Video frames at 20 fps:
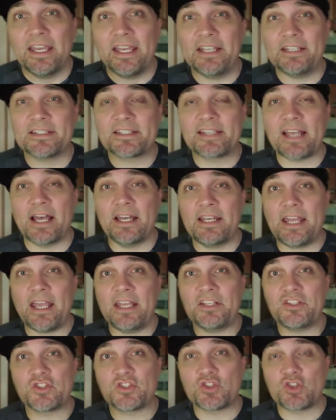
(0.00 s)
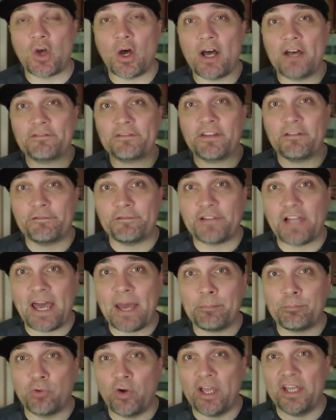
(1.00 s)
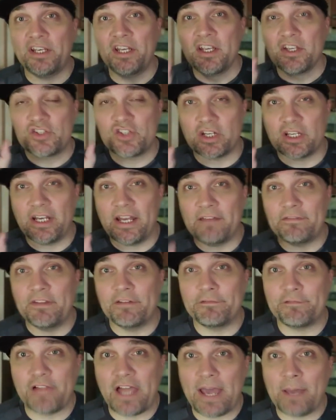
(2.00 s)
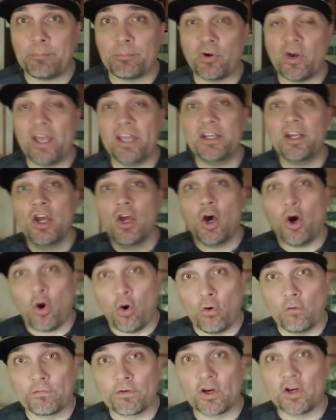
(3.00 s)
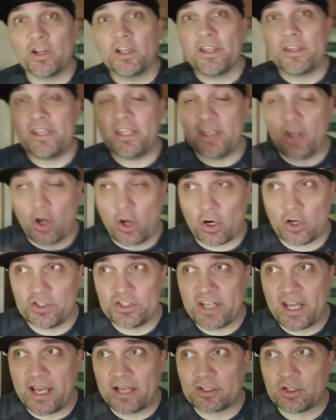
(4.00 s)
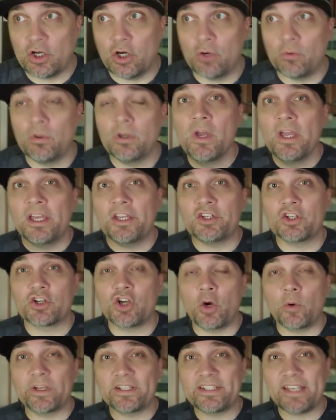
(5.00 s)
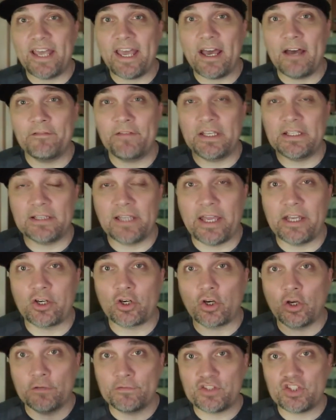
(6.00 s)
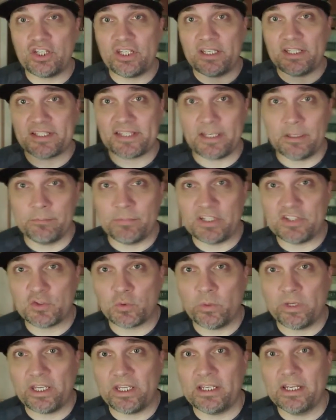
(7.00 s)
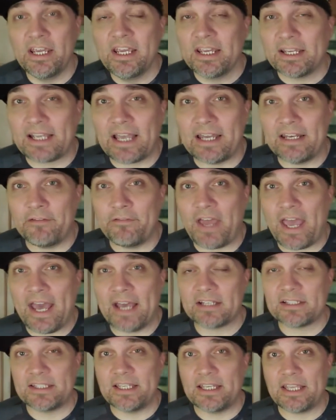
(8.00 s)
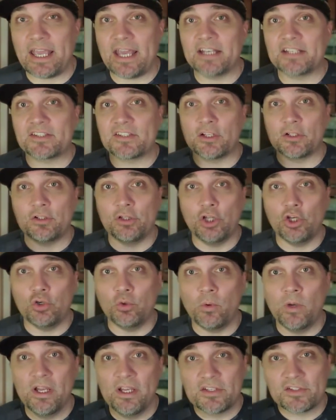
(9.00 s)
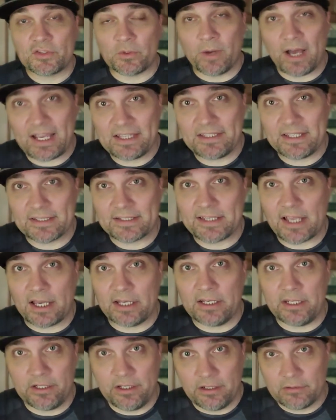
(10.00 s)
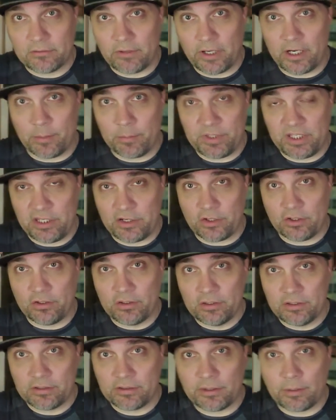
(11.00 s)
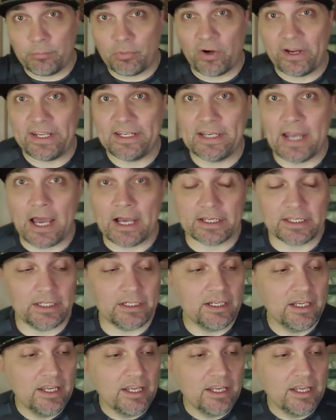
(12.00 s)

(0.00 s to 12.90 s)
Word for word: inside a soft flatbread. So you're gonna have the flatbread over the hard taco, and you're going to have a layer of cheese in between, kind of acting as the glue. So I decided, right up here, the brain noggin,